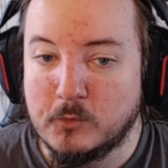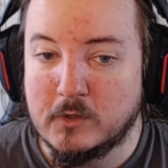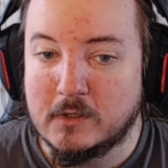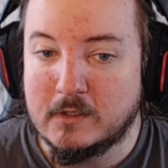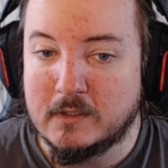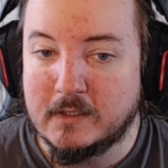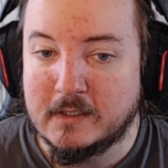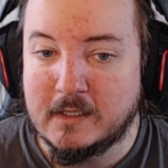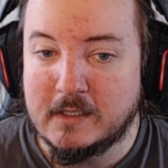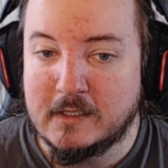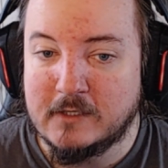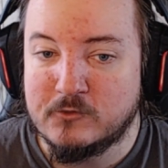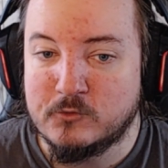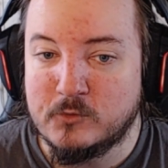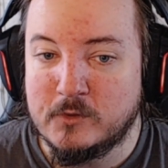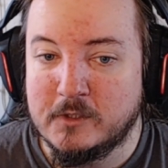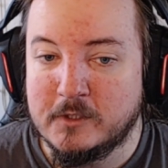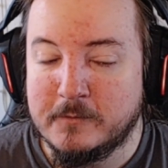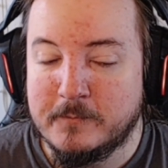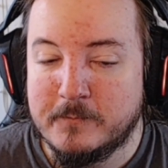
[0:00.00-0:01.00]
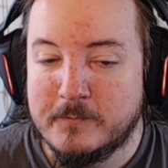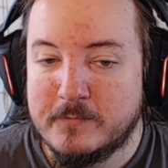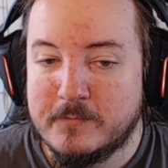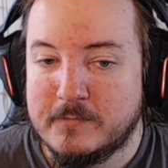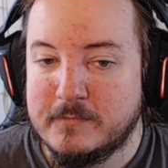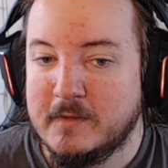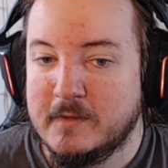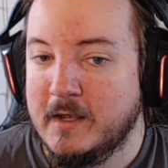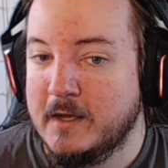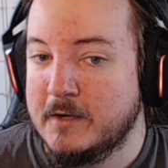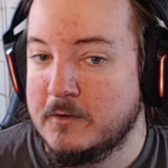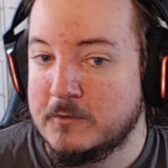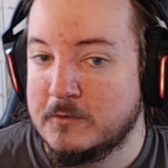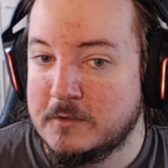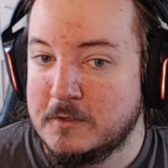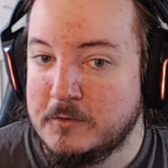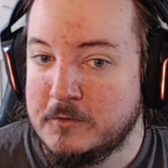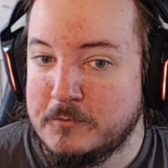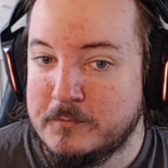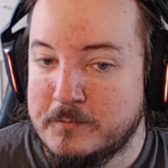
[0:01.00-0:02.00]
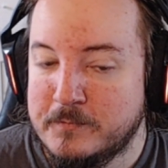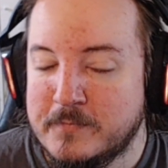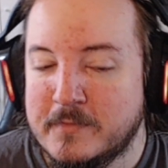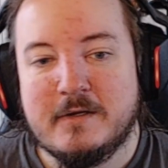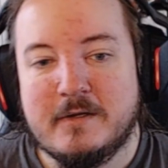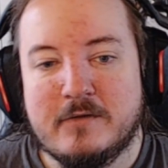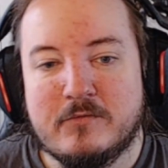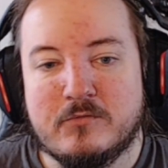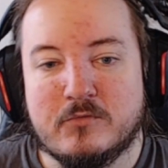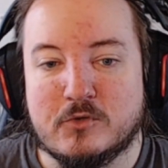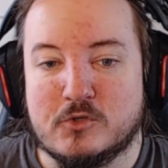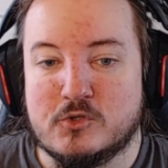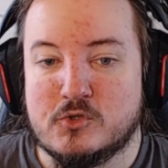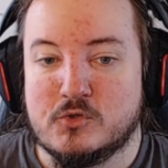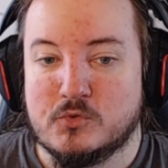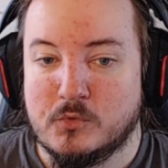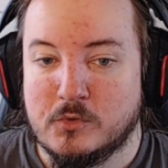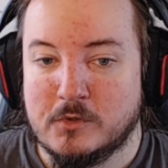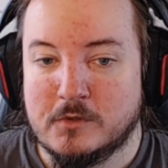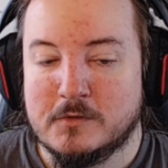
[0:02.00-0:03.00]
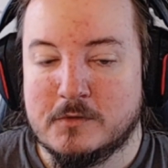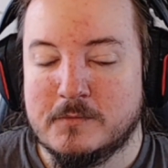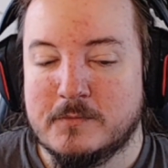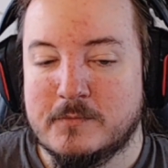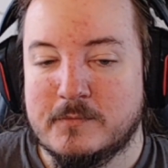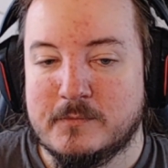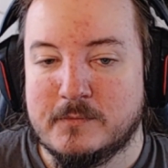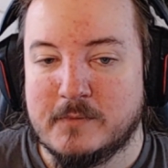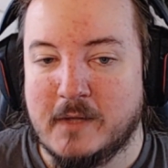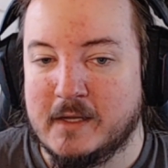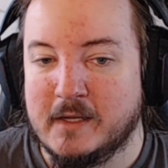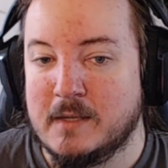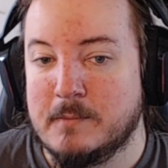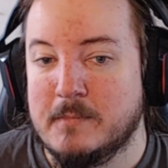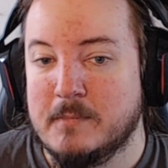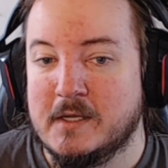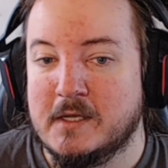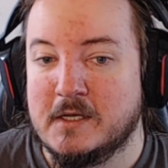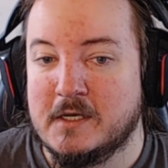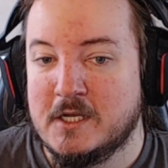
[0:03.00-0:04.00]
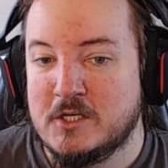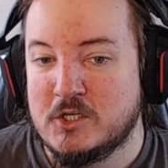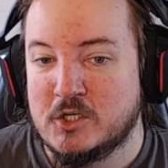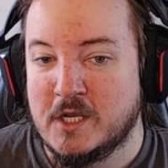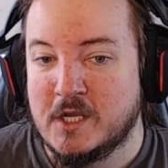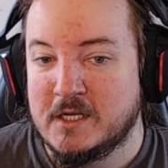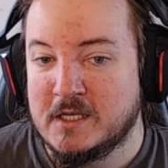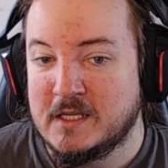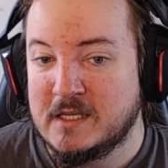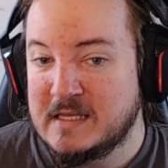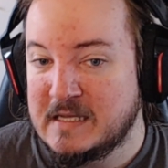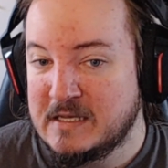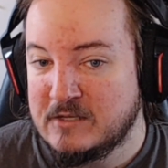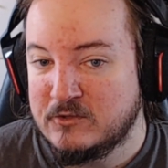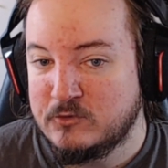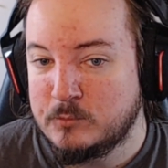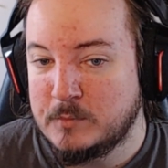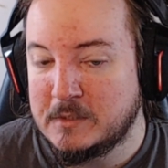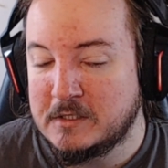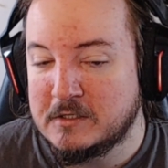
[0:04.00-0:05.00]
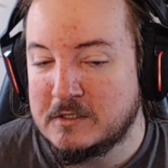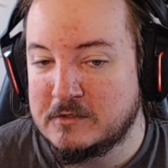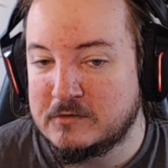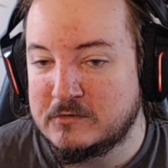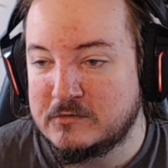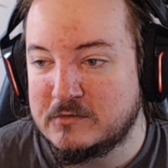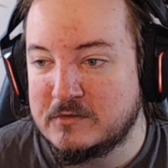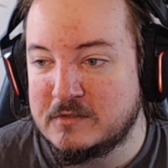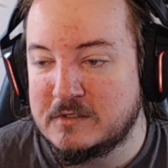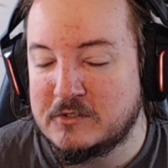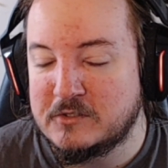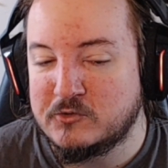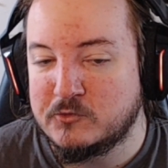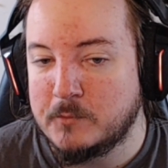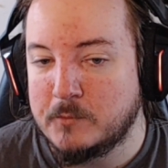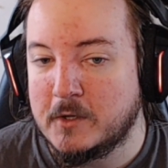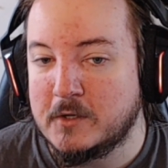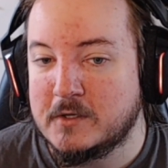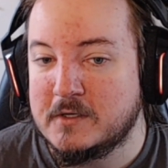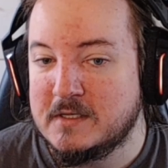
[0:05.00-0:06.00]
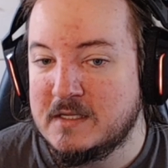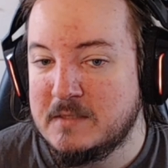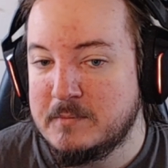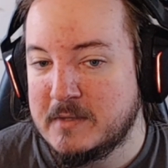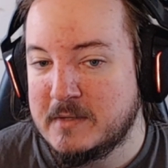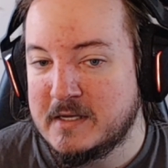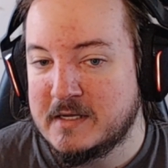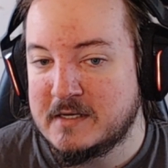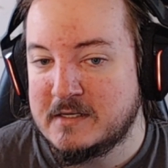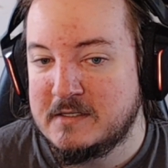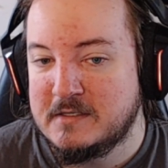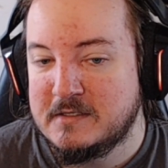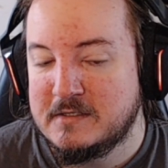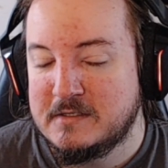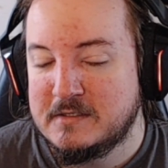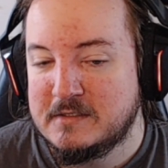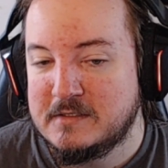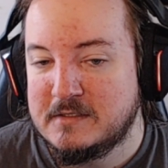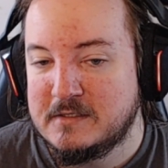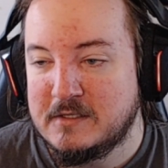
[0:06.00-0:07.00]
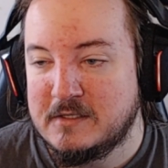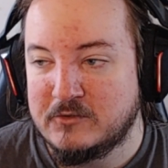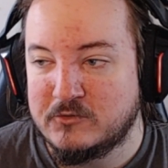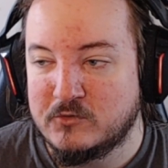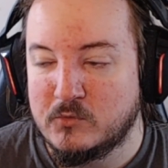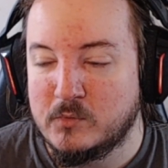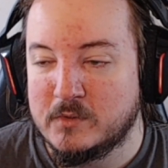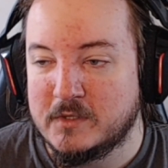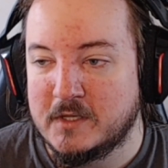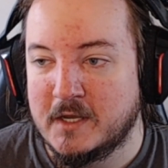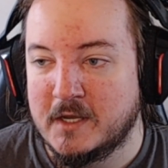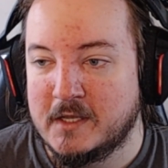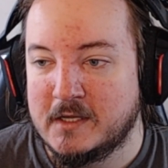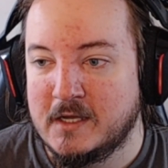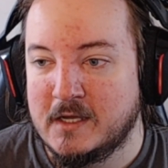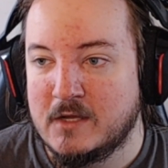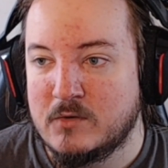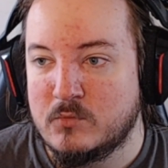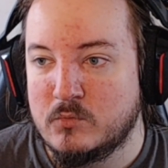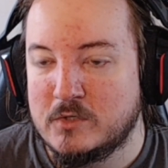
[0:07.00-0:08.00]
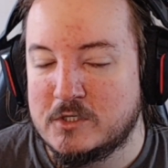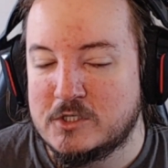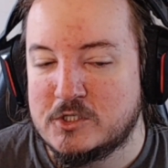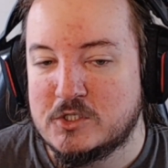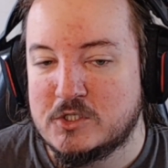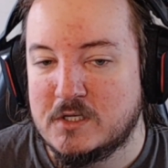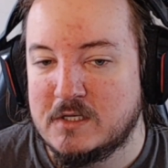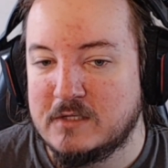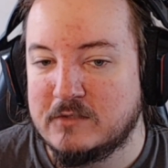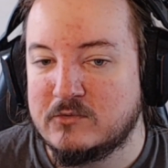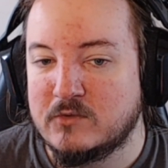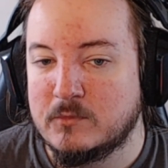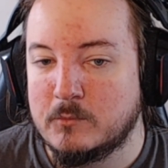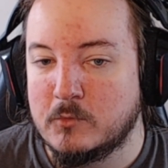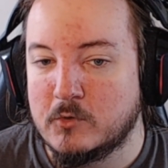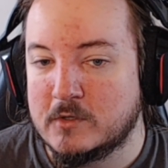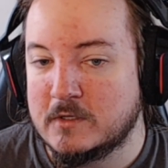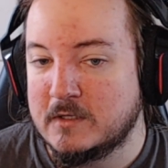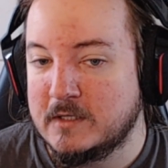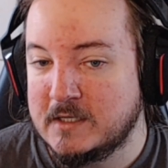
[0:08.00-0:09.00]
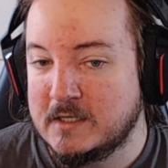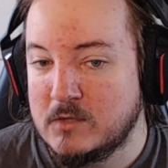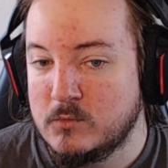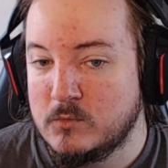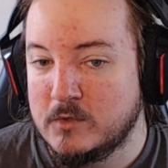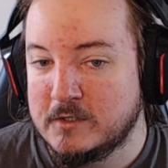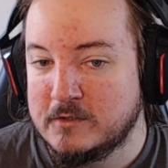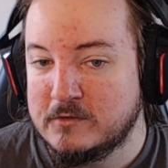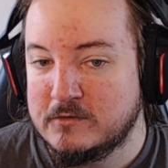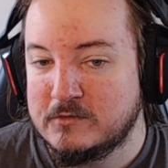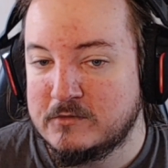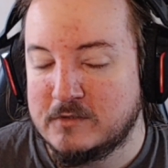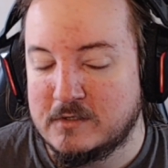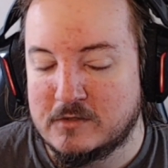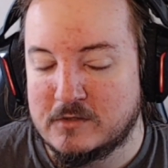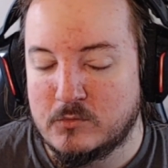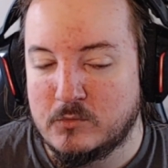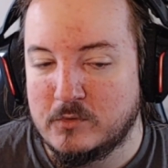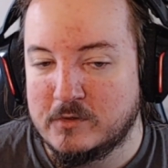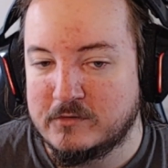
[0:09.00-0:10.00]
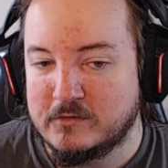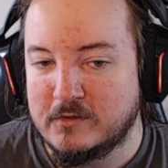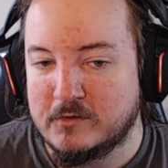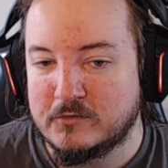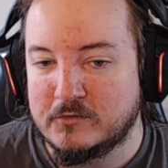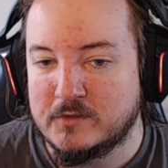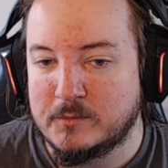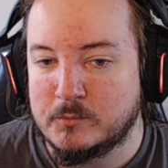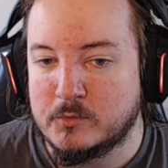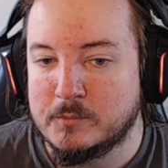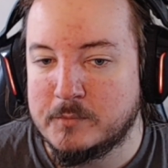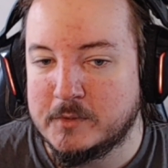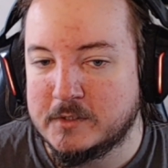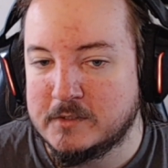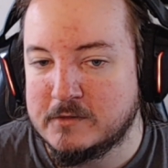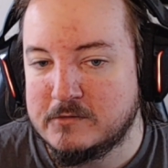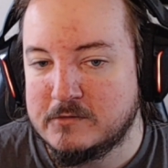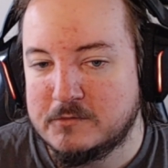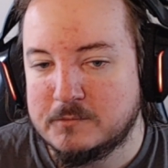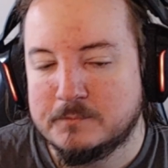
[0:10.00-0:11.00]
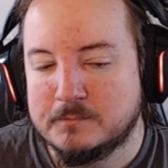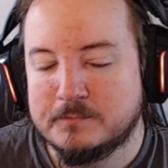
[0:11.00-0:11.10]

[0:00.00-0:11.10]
clicky as well. I don't know for sure. I can make an educated guess because the smart D-pad is the one that I got, which is the more clicky ones and the ones that are separate buttons.